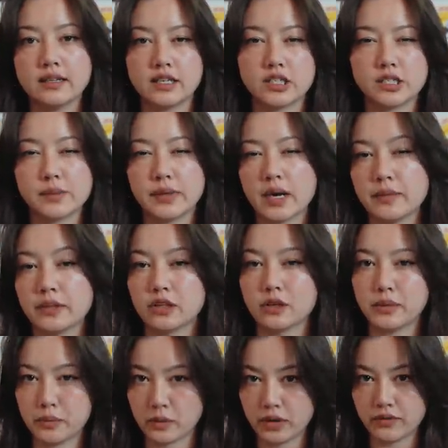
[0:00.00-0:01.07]
They just become a little
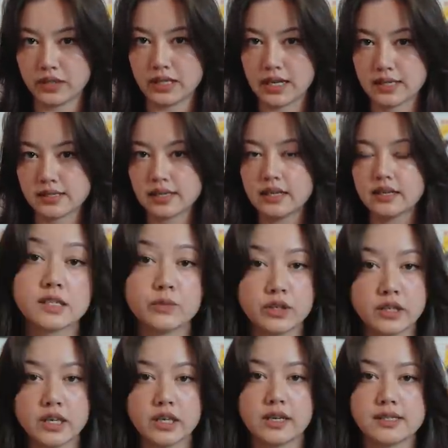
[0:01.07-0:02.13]
bit more of a classic. Some
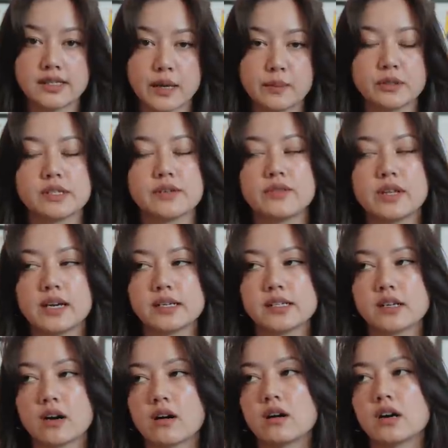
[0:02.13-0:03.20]
really good examples of
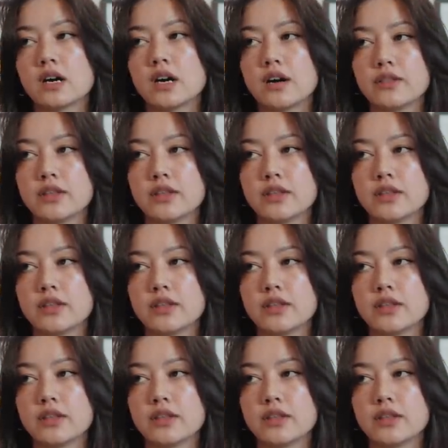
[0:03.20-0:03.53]
this are